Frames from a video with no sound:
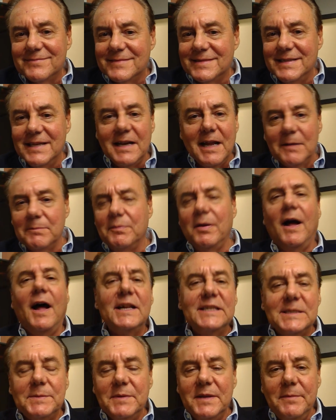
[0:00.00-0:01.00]
cannot
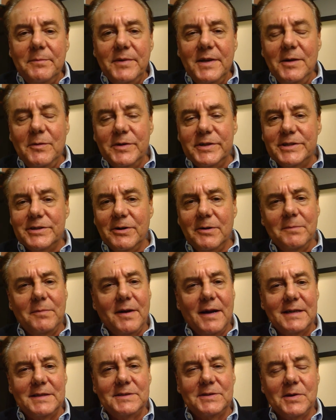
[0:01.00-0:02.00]
possibly be what Joe
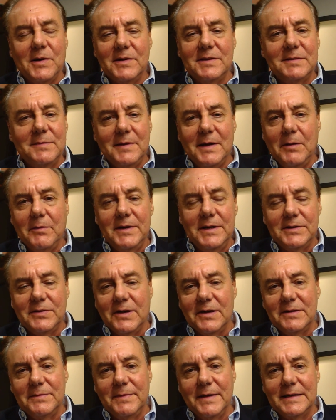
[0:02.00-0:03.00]
Biden talked about when he
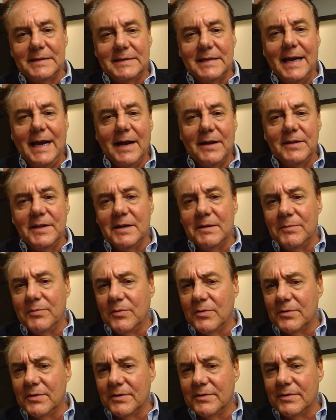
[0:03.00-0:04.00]
talked about tackling a
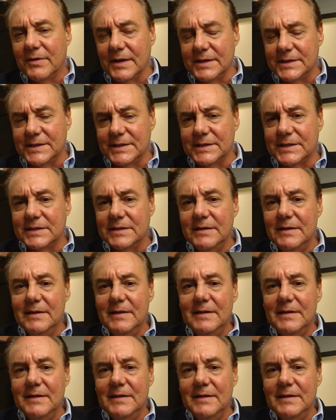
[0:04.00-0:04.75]
border crisis.